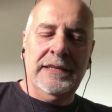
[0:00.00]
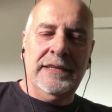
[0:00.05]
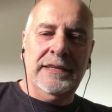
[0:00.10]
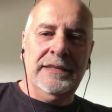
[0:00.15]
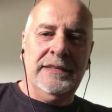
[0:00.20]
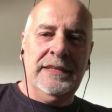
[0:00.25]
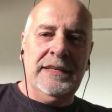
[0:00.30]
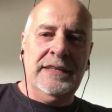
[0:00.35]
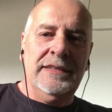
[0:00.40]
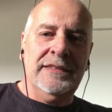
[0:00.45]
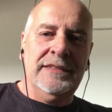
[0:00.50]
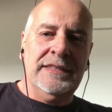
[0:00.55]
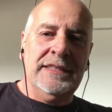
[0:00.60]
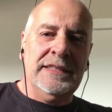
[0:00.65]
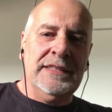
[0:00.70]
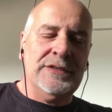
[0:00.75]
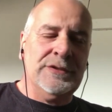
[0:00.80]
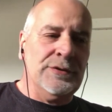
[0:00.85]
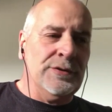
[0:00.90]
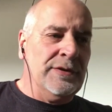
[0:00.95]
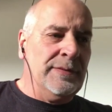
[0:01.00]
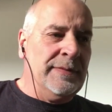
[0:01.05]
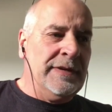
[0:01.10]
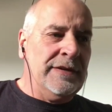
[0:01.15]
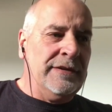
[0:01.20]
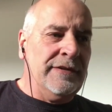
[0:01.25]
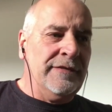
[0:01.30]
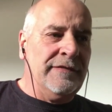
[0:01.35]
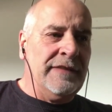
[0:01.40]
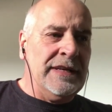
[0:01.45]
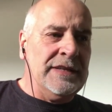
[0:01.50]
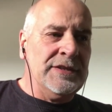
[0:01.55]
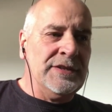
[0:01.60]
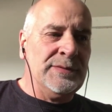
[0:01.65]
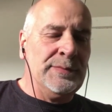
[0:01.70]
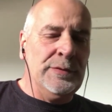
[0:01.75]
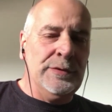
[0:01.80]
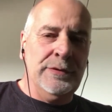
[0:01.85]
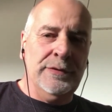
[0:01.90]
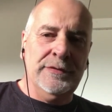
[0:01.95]
at the end of the day, he's talking about advanced
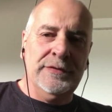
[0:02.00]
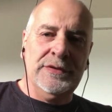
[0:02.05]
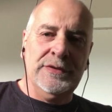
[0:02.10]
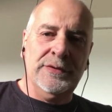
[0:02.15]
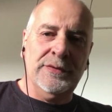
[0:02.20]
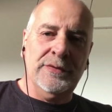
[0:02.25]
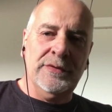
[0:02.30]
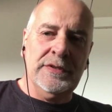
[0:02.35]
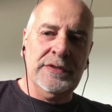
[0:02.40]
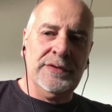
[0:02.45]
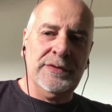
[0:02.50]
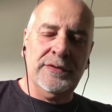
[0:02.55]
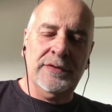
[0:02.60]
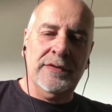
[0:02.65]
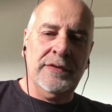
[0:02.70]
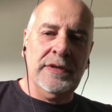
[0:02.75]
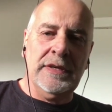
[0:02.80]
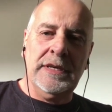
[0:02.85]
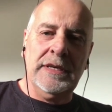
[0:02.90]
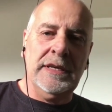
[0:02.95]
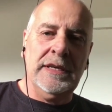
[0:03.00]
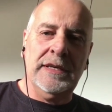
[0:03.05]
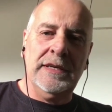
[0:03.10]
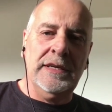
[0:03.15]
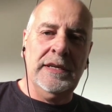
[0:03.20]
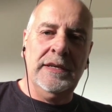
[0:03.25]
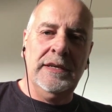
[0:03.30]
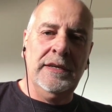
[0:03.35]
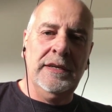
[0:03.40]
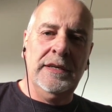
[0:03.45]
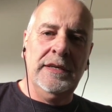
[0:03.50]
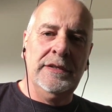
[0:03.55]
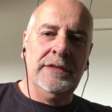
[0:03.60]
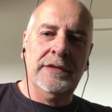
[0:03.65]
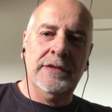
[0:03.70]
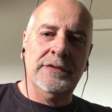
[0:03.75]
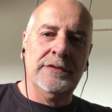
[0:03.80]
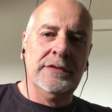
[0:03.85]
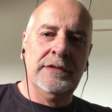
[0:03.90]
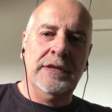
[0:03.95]
moves and all this sort of thing. He
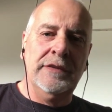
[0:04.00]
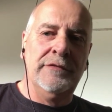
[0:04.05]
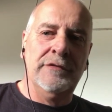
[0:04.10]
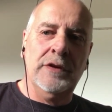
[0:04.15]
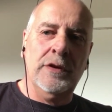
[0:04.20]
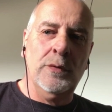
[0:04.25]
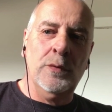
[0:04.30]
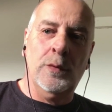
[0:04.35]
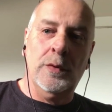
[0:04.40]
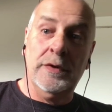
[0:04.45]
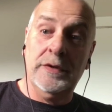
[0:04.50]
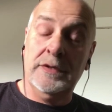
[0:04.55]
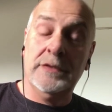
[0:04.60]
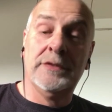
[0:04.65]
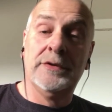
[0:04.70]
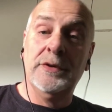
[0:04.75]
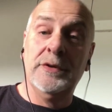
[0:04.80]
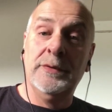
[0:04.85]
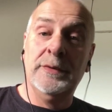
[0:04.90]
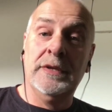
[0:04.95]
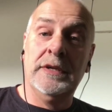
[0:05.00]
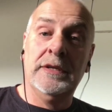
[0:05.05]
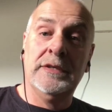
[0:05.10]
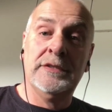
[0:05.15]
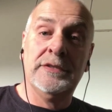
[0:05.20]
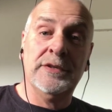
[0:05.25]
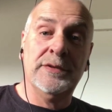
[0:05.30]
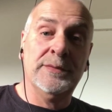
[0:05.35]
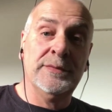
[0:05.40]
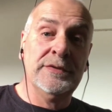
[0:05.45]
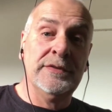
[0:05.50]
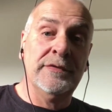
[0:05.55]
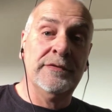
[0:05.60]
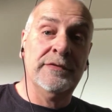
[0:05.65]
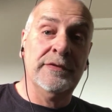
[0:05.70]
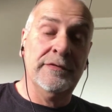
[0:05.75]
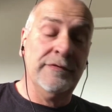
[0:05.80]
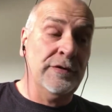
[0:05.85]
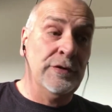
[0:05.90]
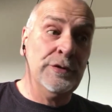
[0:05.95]
doesn't even know what he's doing in terms of
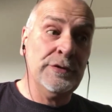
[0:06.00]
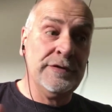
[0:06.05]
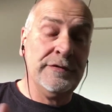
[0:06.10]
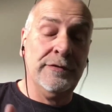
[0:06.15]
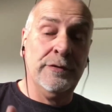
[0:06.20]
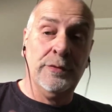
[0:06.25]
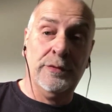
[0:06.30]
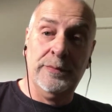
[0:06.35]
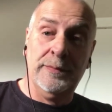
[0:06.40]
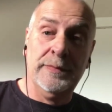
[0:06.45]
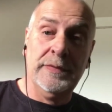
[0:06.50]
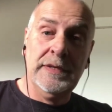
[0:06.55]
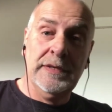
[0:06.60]
the first form.